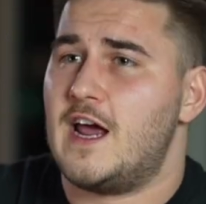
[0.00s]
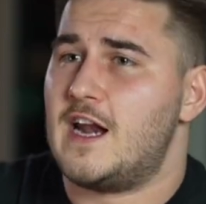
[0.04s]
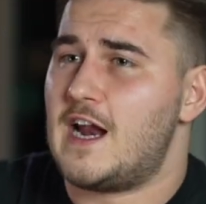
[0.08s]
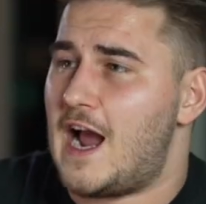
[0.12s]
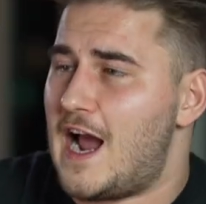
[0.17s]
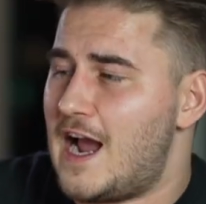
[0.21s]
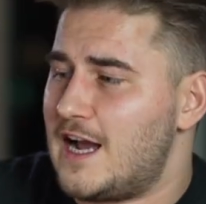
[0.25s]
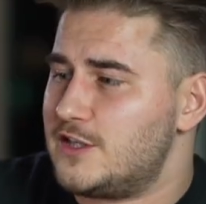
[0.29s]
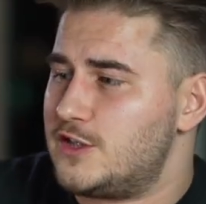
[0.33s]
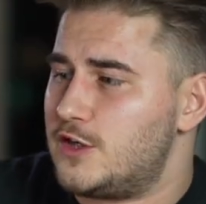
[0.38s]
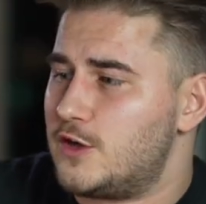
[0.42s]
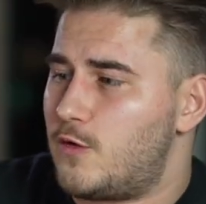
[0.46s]
And
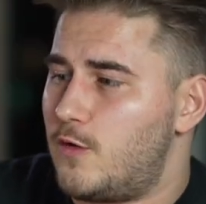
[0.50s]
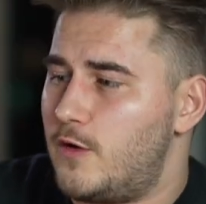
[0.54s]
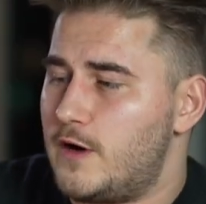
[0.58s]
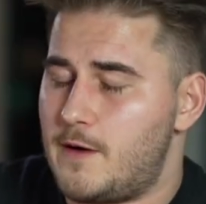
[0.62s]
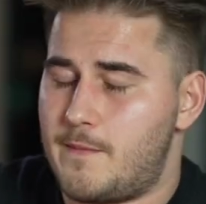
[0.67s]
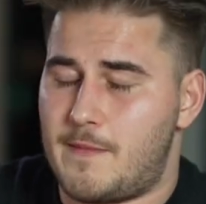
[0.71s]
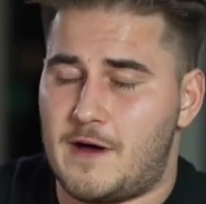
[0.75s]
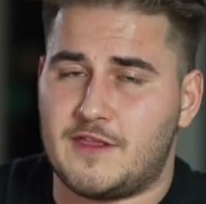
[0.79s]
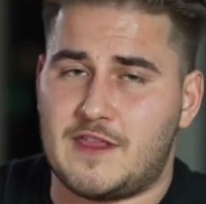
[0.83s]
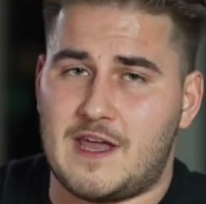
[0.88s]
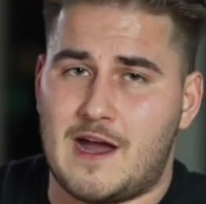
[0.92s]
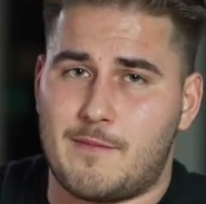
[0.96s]
as you're going
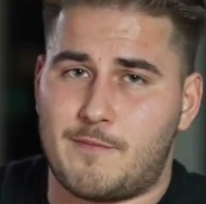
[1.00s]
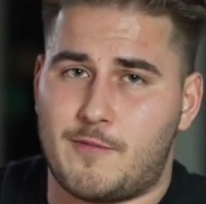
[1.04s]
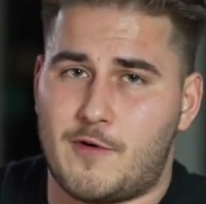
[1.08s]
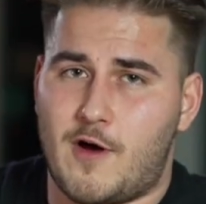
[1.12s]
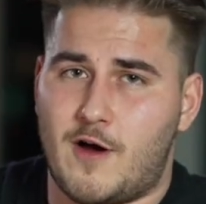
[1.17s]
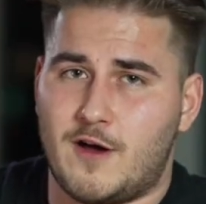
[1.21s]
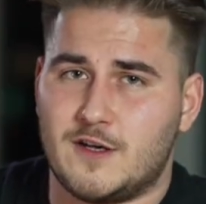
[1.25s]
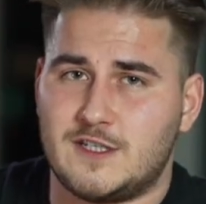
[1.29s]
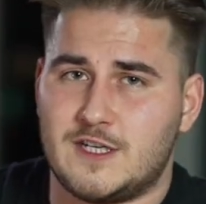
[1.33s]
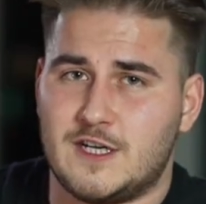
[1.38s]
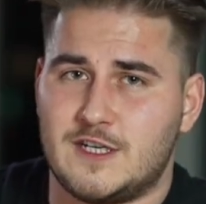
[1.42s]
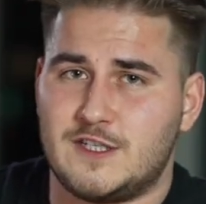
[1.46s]
about that
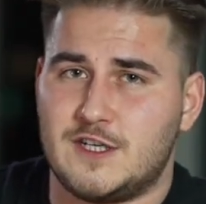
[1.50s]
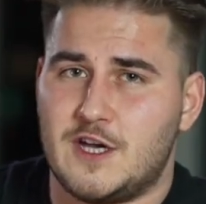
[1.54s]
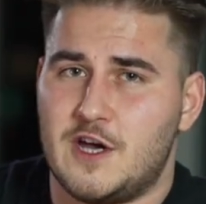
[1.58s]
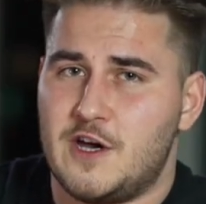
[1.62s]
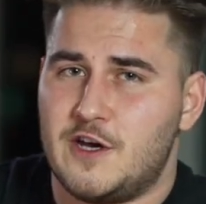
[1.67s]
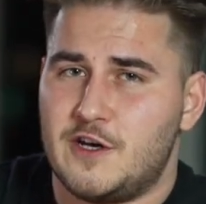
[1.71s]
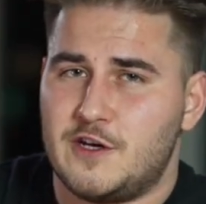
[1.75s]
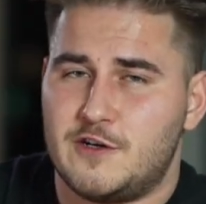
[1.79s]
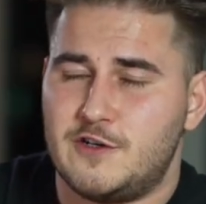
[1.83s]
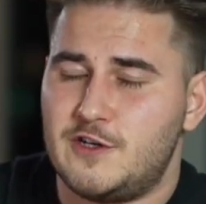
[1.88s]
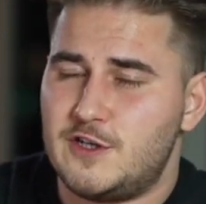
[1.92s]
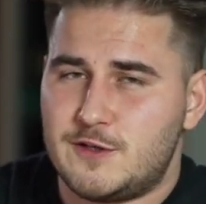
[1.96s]
process,
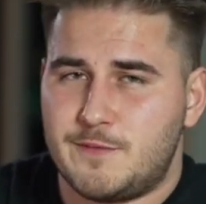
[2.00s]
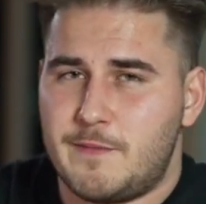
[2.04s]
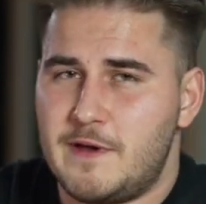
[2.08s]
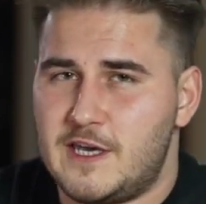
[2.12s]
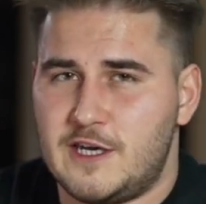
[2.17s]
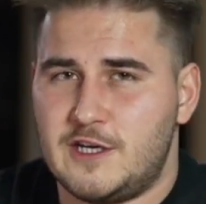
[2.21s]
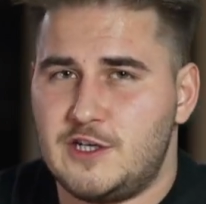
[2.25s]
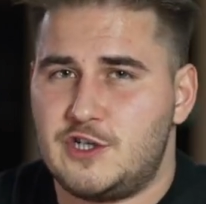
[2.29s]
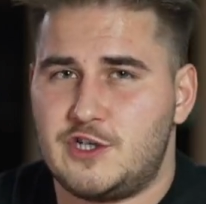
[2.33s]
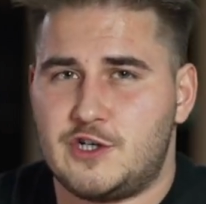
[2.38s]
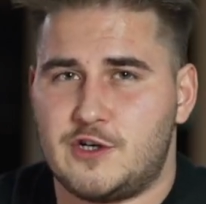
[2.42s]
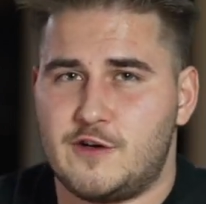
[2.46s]
you're just
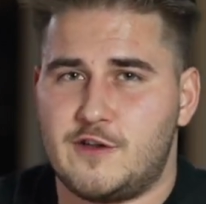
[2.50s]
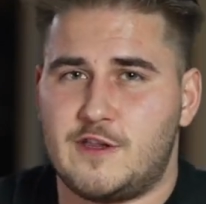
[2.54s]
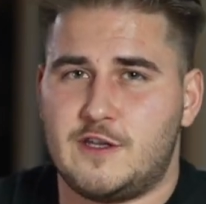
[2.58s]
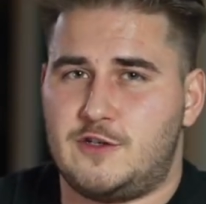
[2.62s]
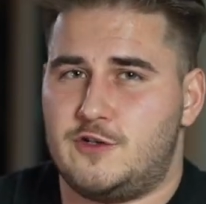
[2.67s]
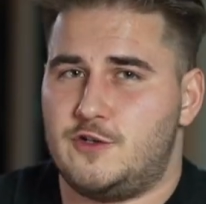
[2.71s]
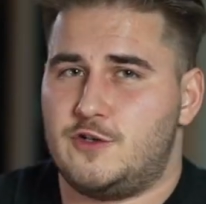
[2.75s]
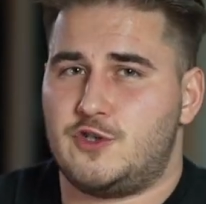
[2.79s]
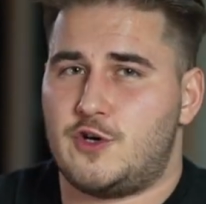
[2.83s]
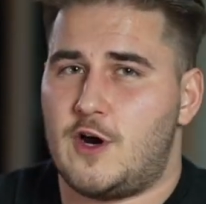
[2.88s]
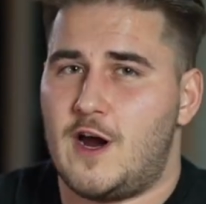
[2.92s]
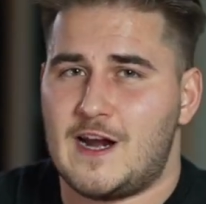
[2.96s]
making sure that
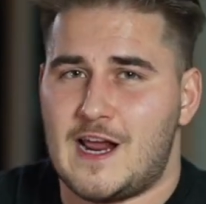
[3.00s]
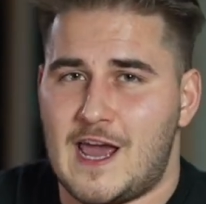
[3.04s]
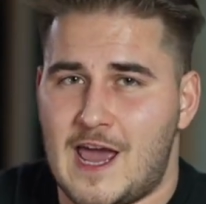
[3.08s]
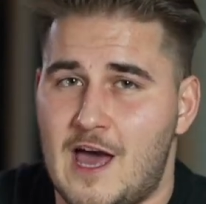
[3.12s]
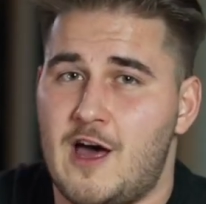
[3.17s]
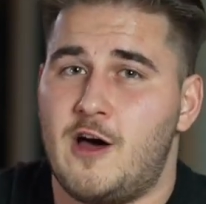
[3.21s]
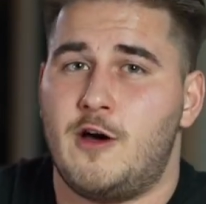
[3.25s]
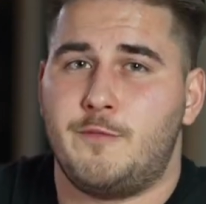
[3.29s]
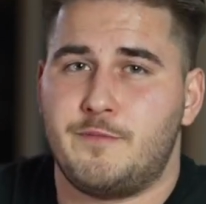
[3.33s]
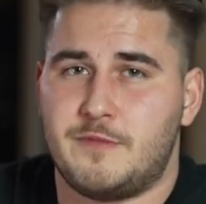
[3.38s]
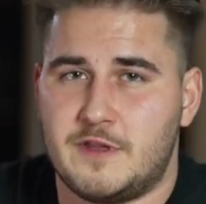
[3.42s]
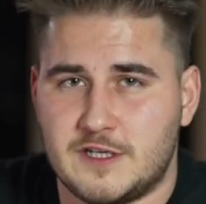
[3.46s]
you're trying to
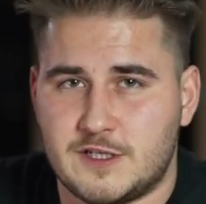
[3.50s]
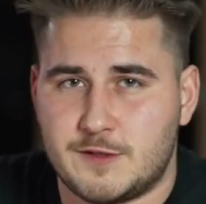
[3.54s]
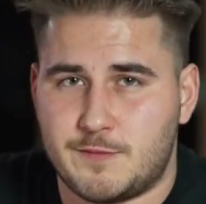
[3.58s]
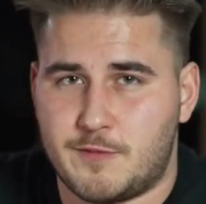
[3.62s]
help this